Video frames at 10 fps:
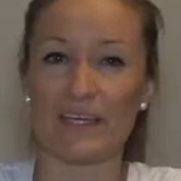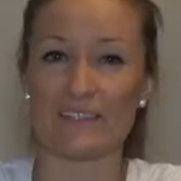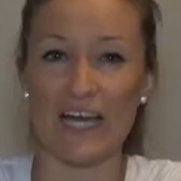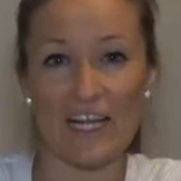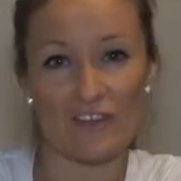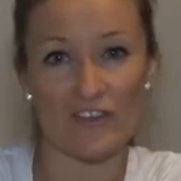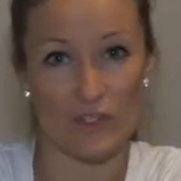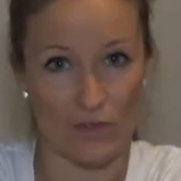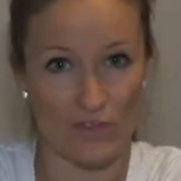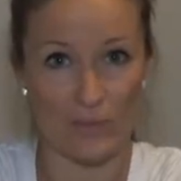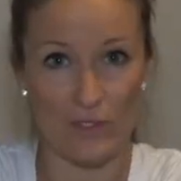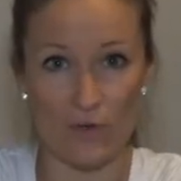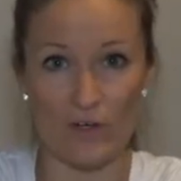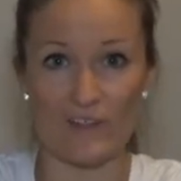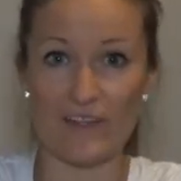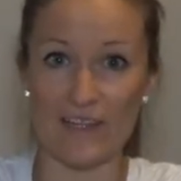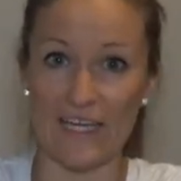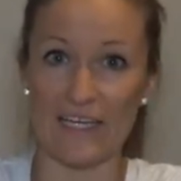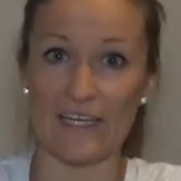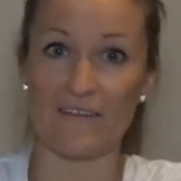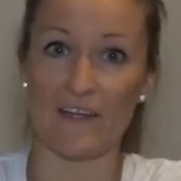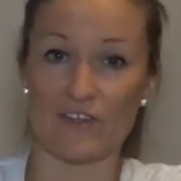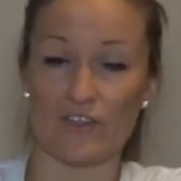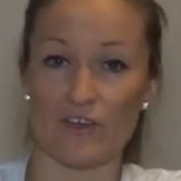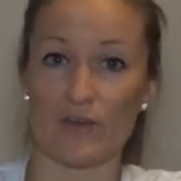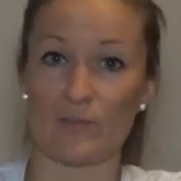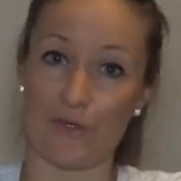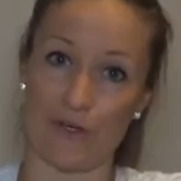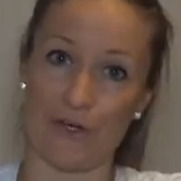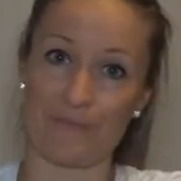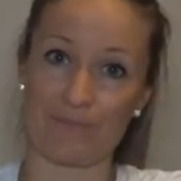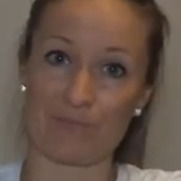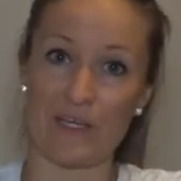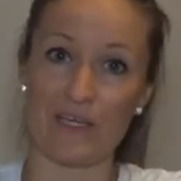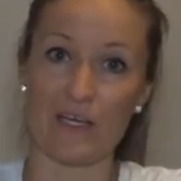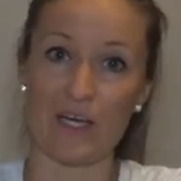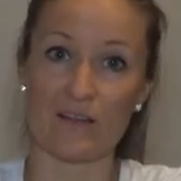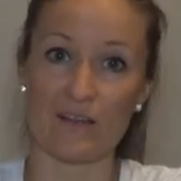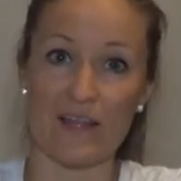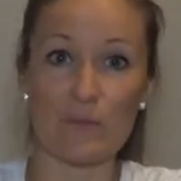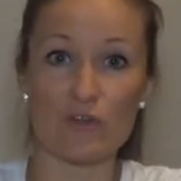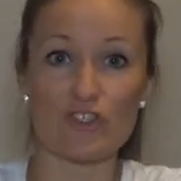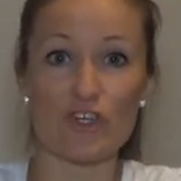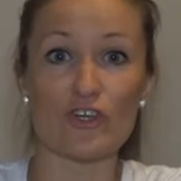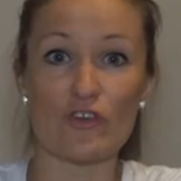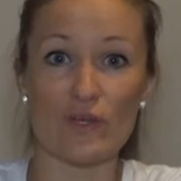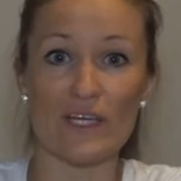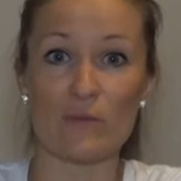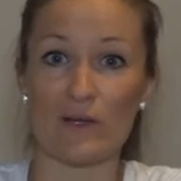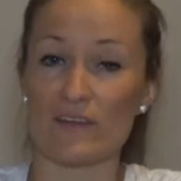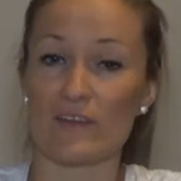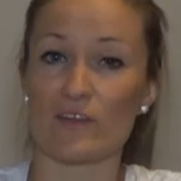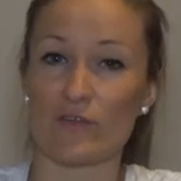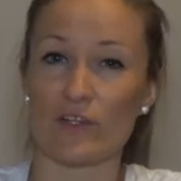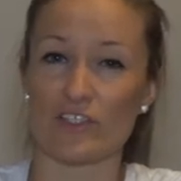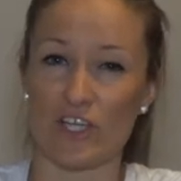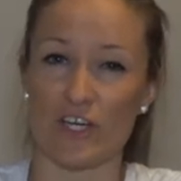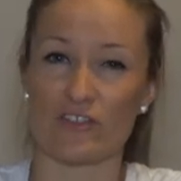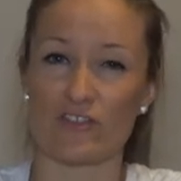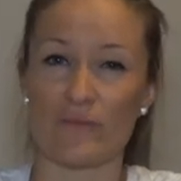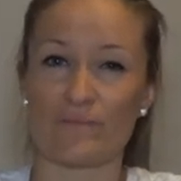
attach the USB cord to the light and then to your computer. The light will turn green once it is fully charged.